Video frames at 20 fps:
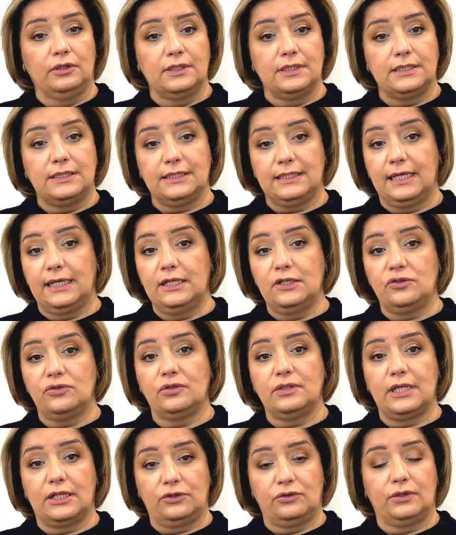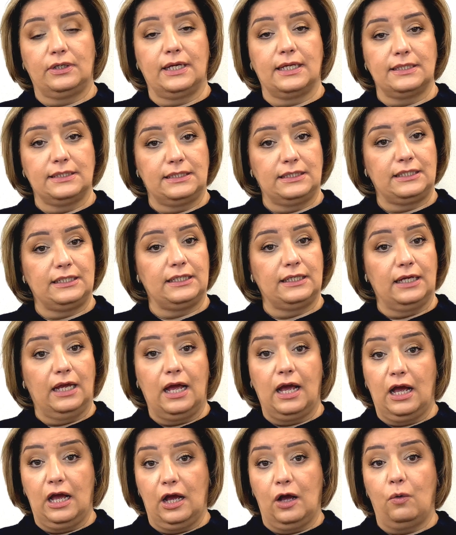skin so that you can see
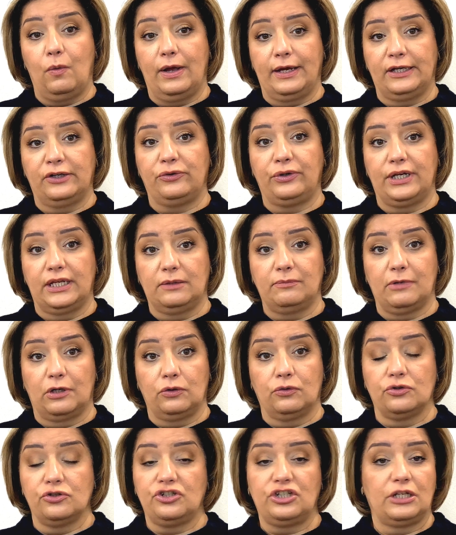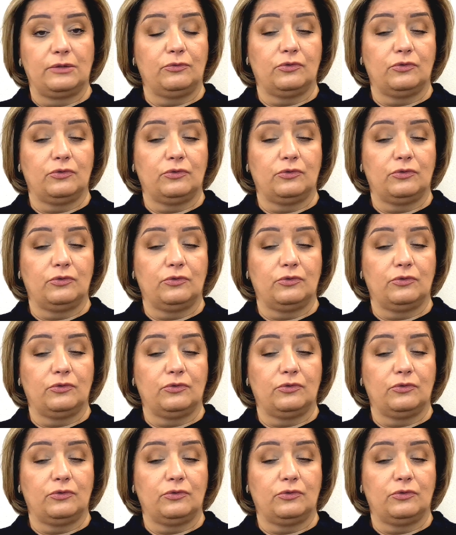how I create my own shade,